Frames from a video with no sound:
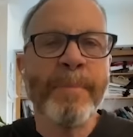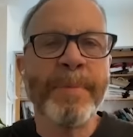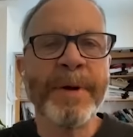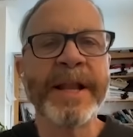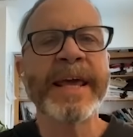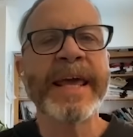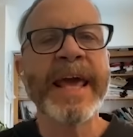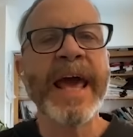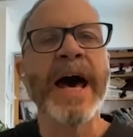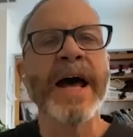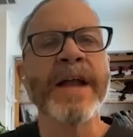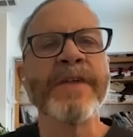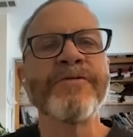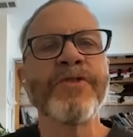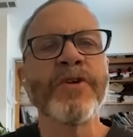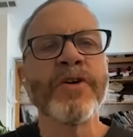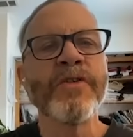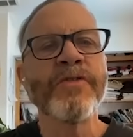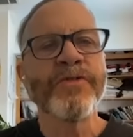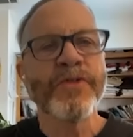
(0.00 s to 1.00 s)
again,
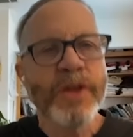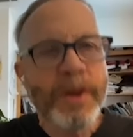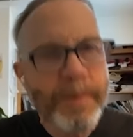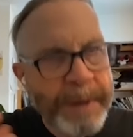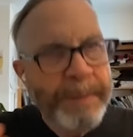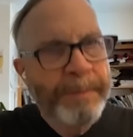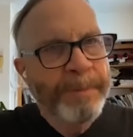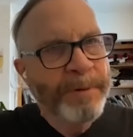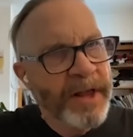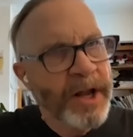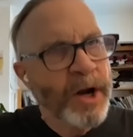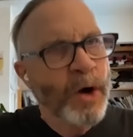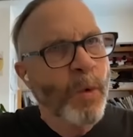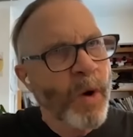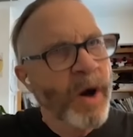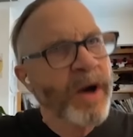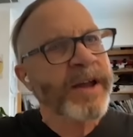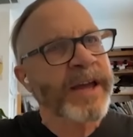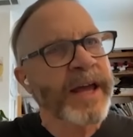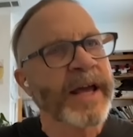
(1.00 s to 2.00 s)
for the people that are
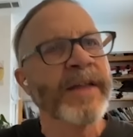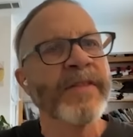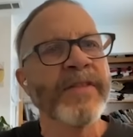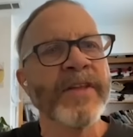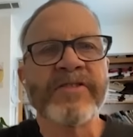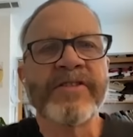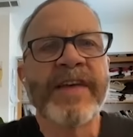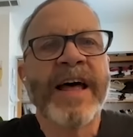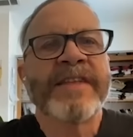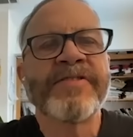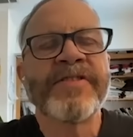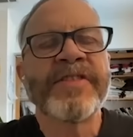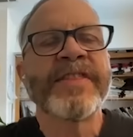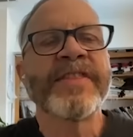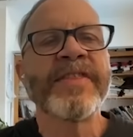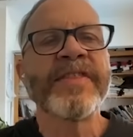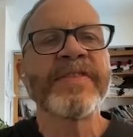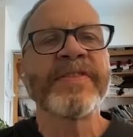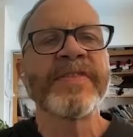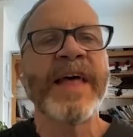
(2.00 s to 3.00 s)
working in this,
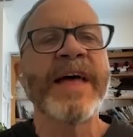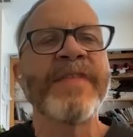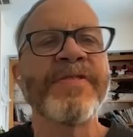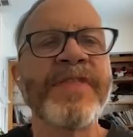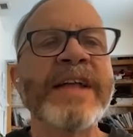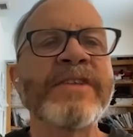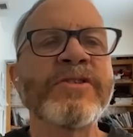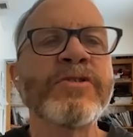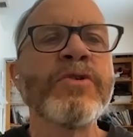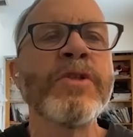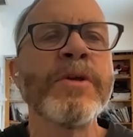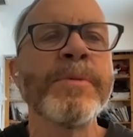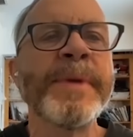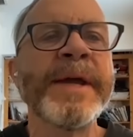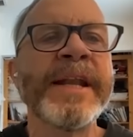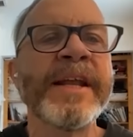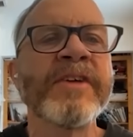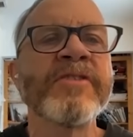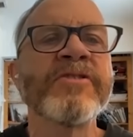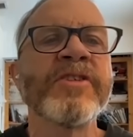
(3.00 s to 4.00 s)
that's who the
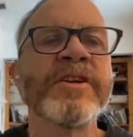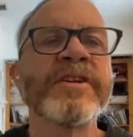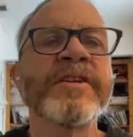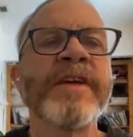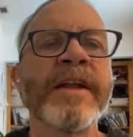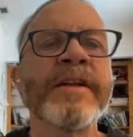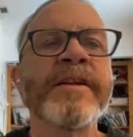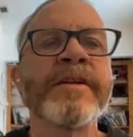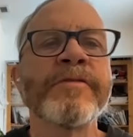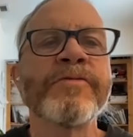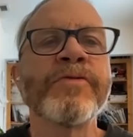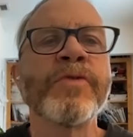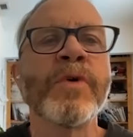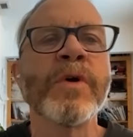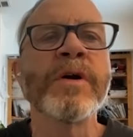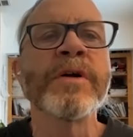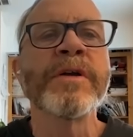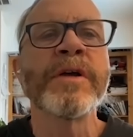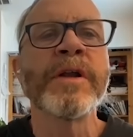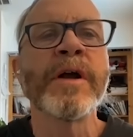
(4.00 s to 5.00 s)
meeting's intended
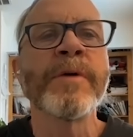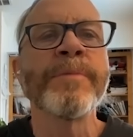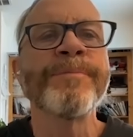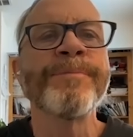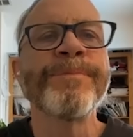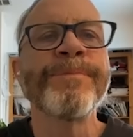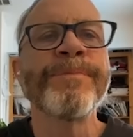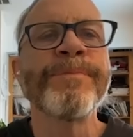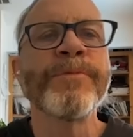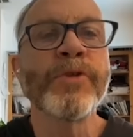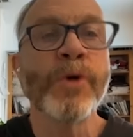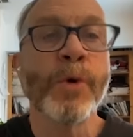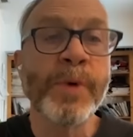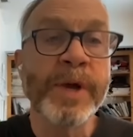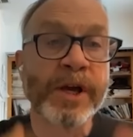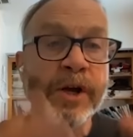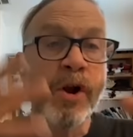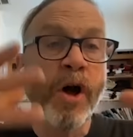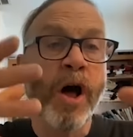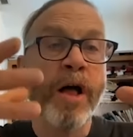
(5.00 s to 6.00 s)
for, you know, so
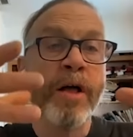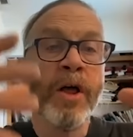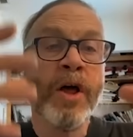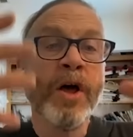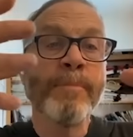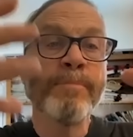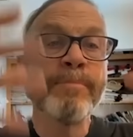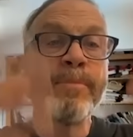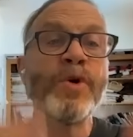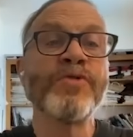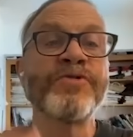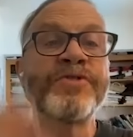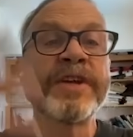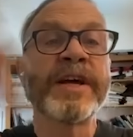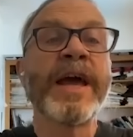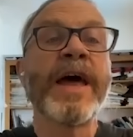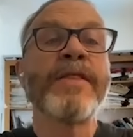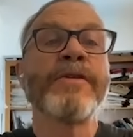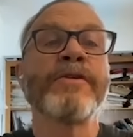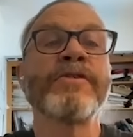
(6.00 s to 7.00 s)
we can all move
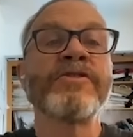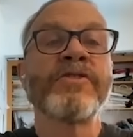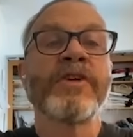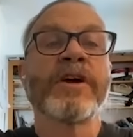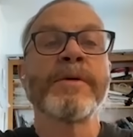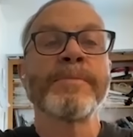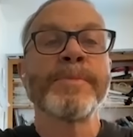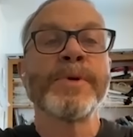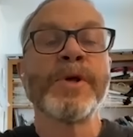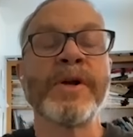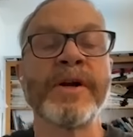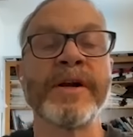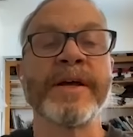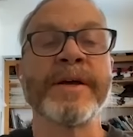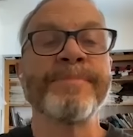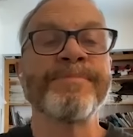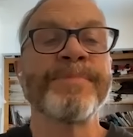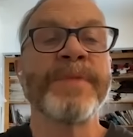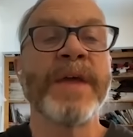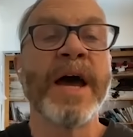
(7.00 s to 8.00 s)
together as a
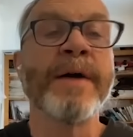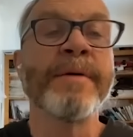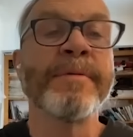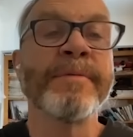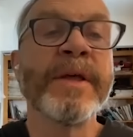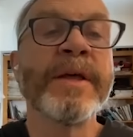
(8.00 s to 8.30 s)
community. Yeah,